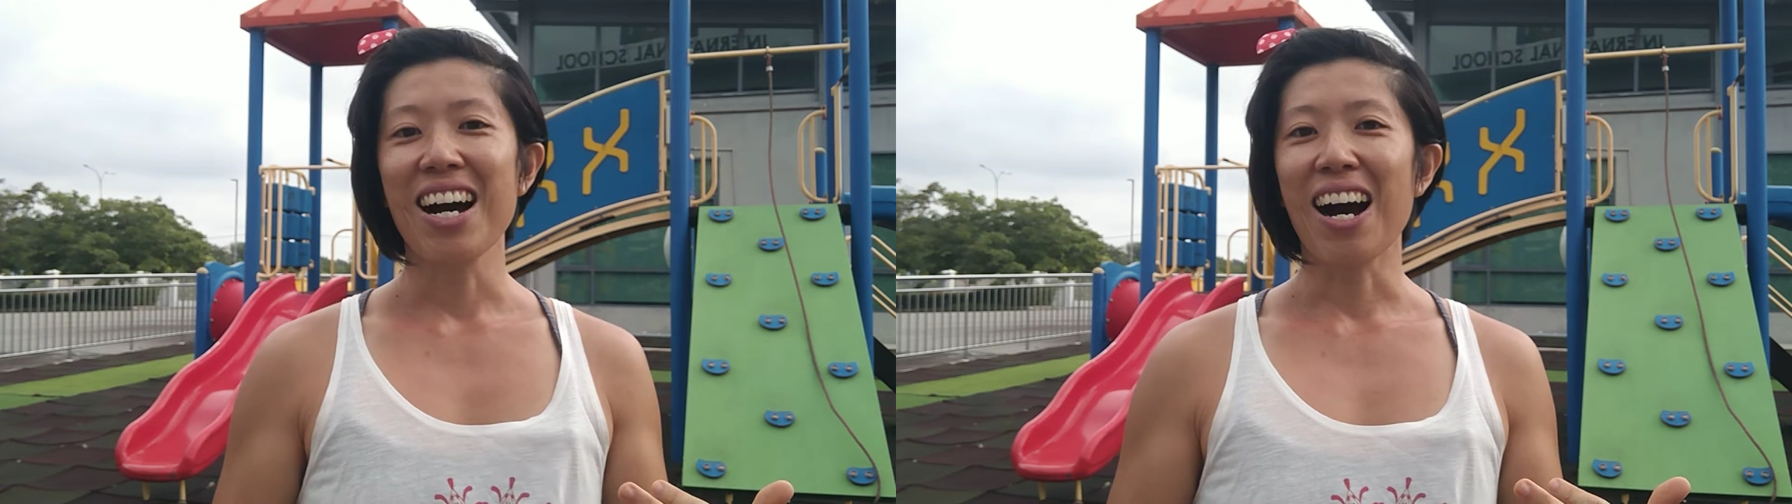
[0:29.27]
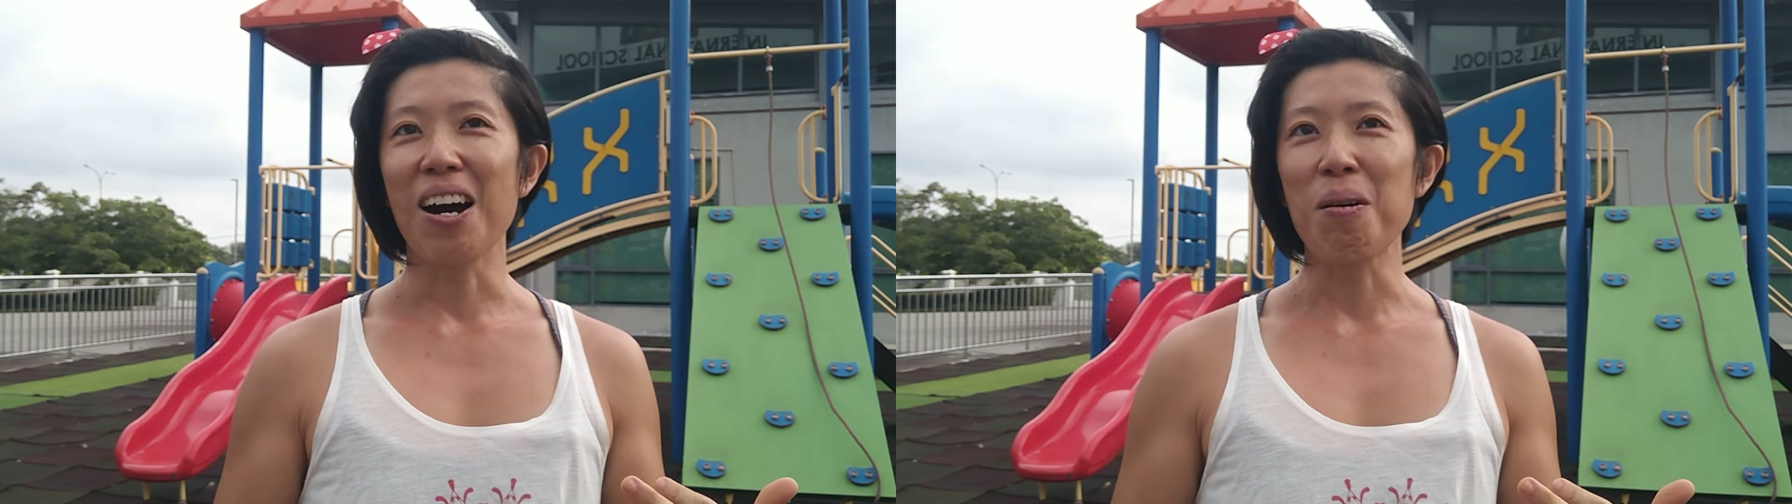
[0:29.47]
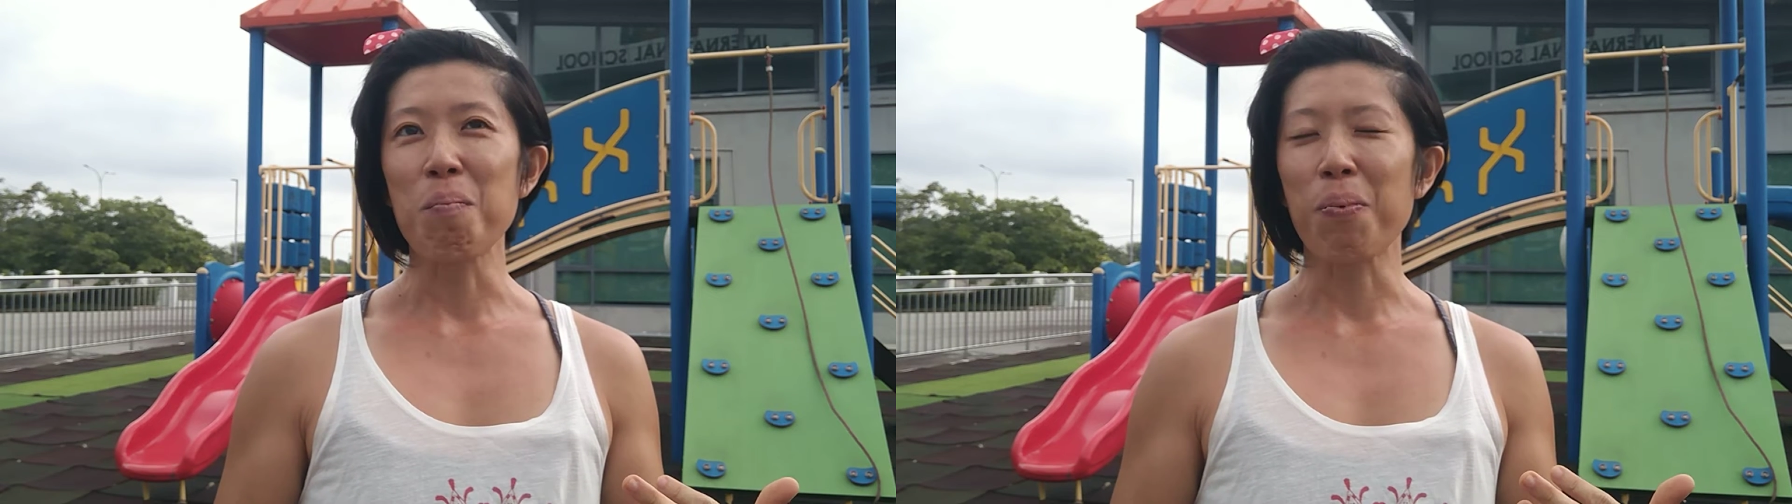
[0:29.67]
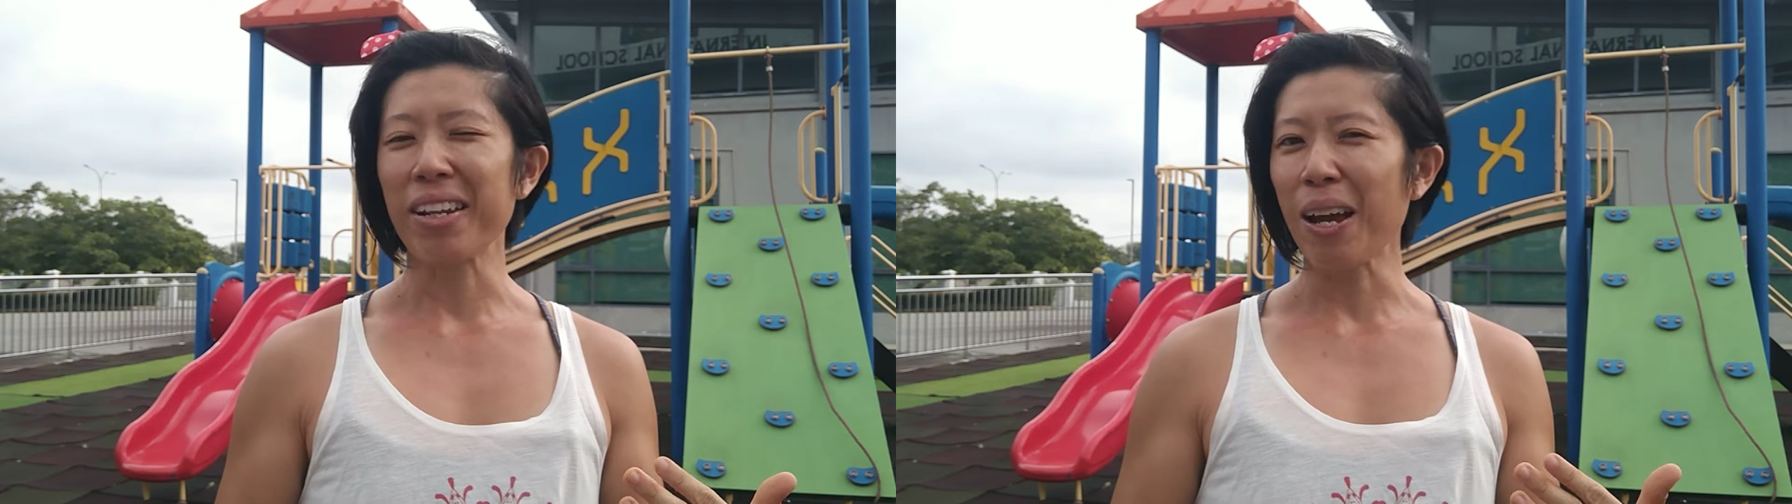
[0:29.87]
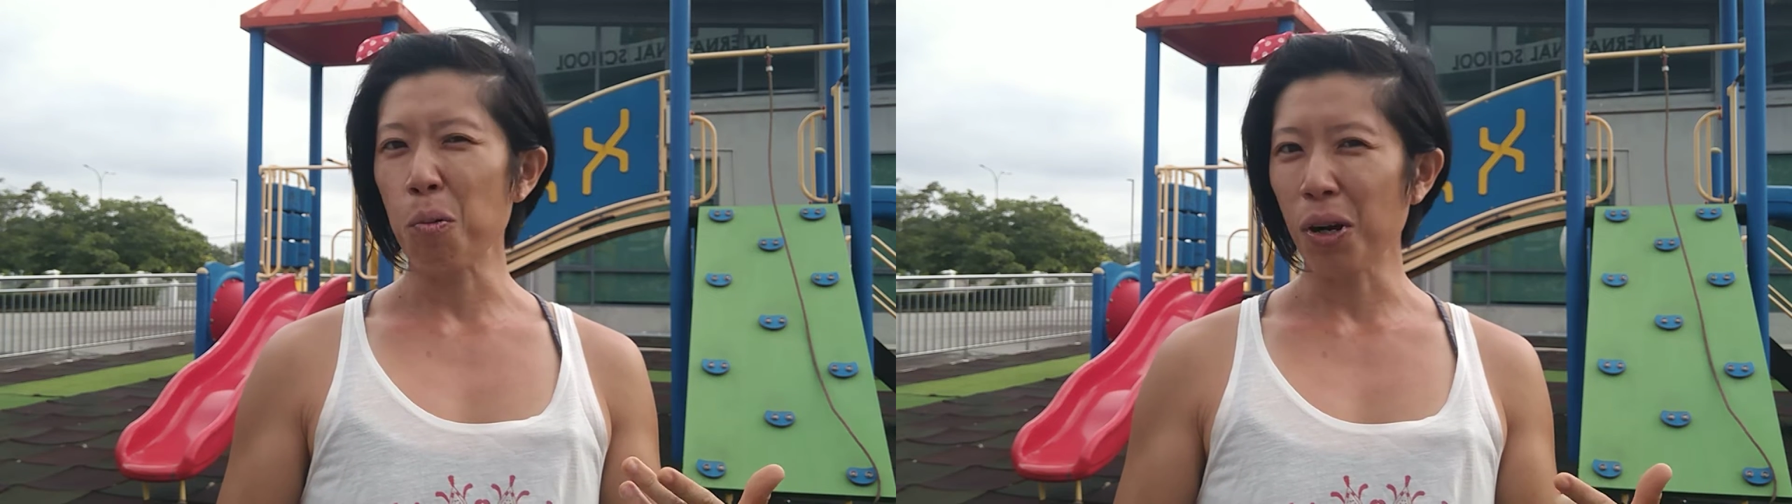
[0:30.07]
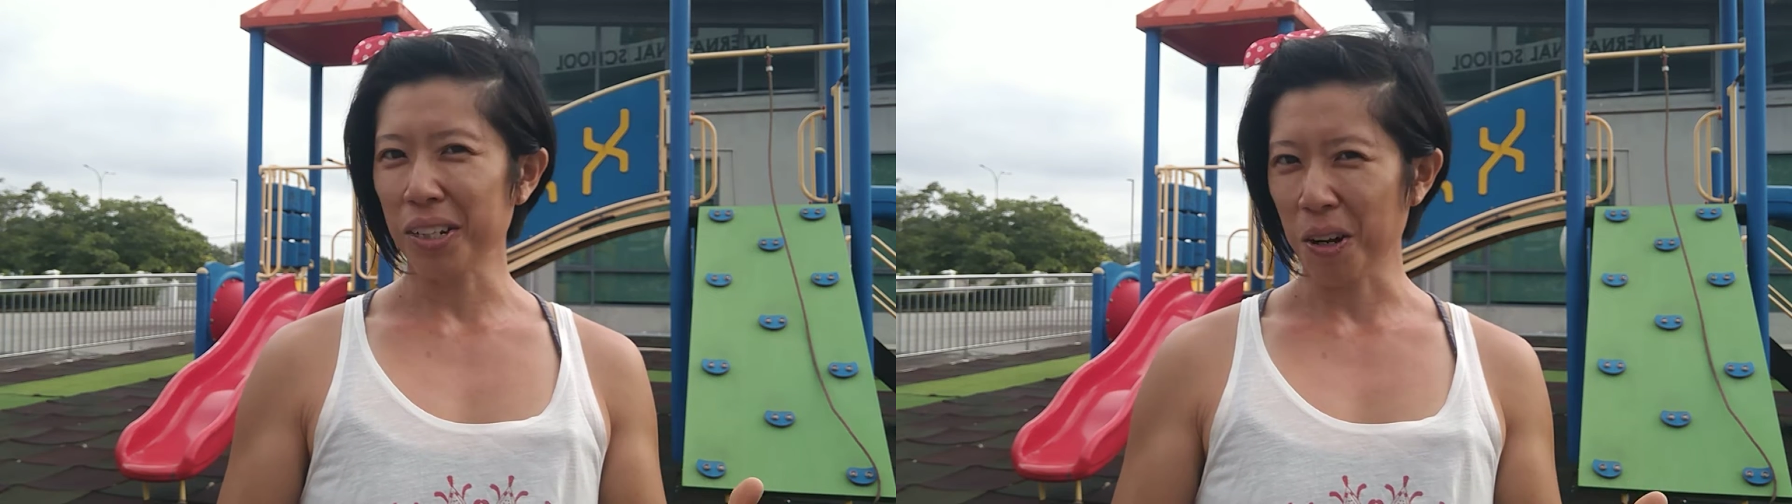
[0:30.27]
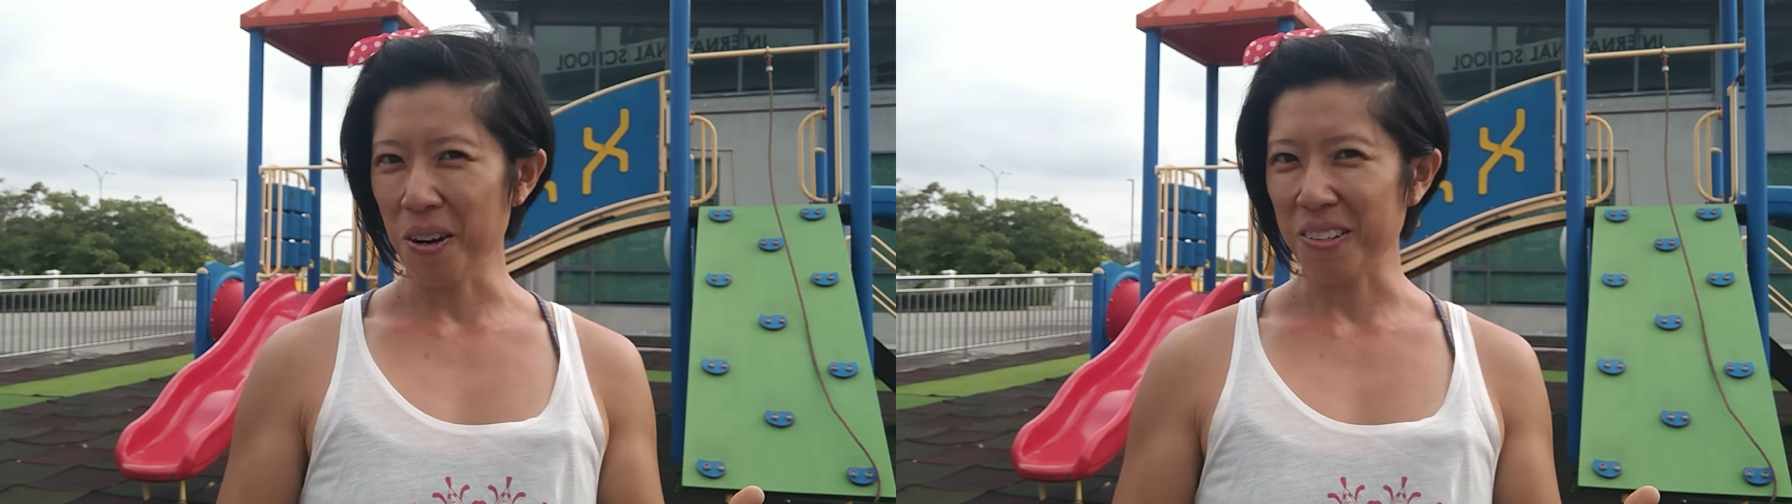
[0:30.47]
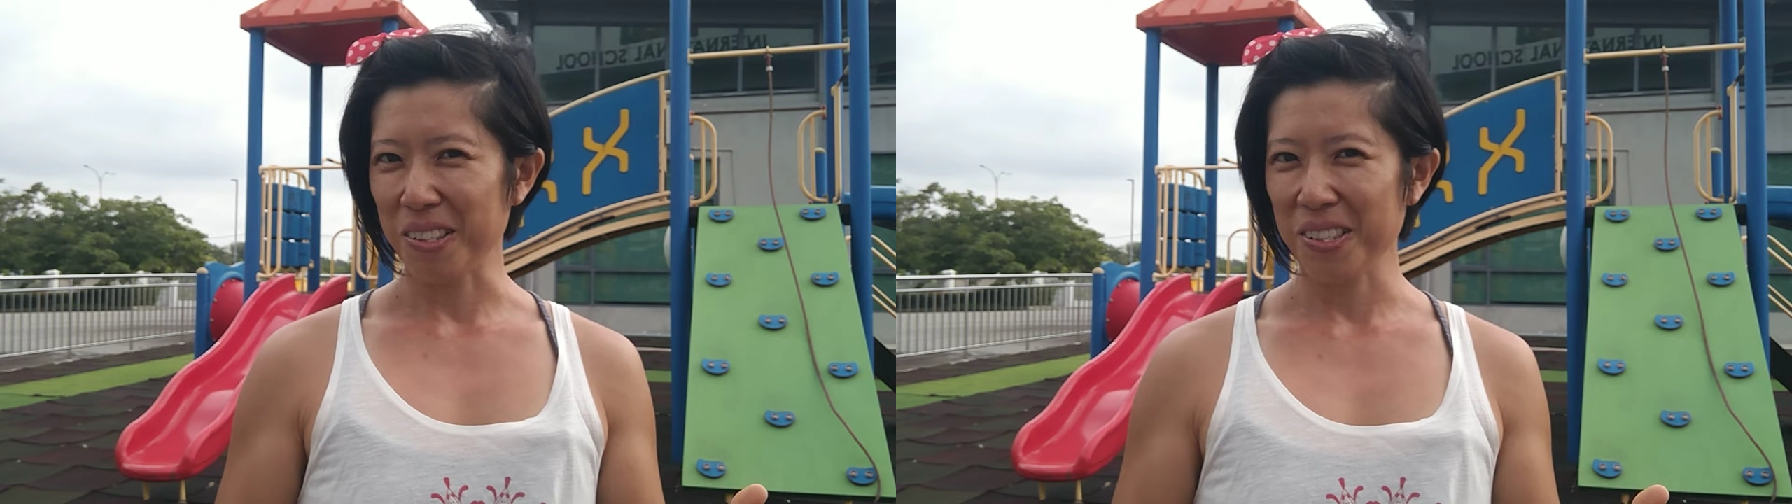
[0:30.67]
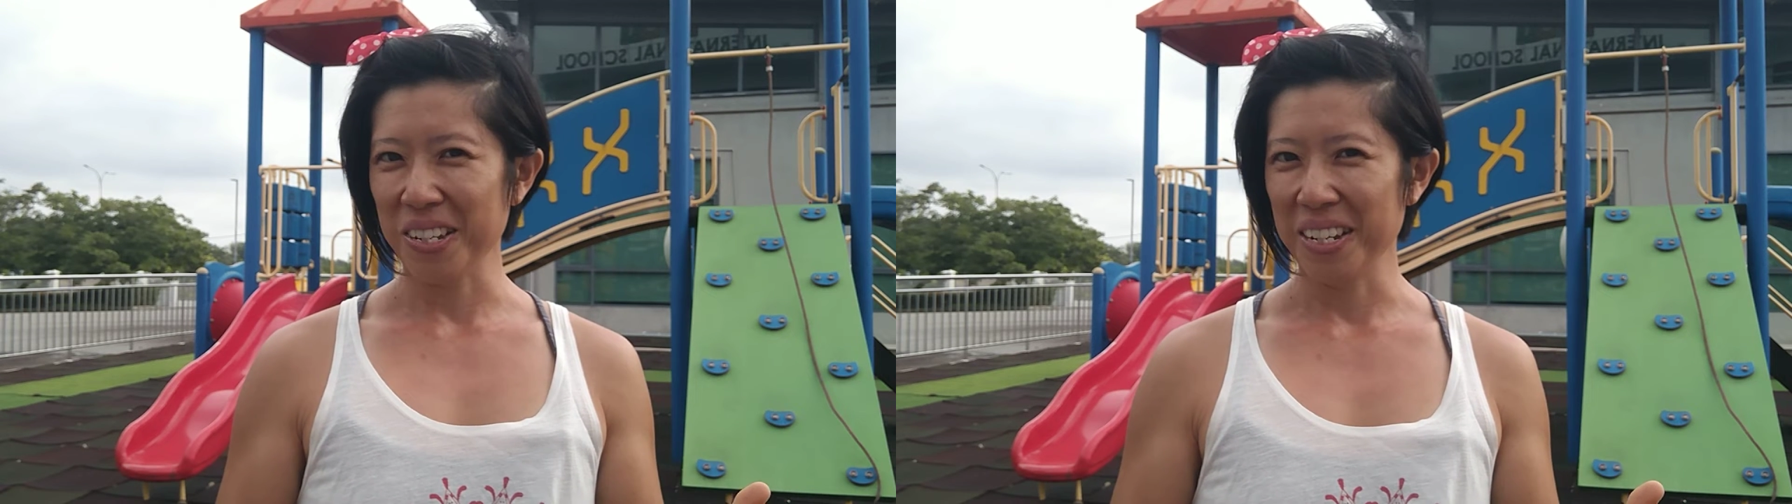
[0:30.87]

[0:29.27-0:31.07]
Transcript: um, but at what cost?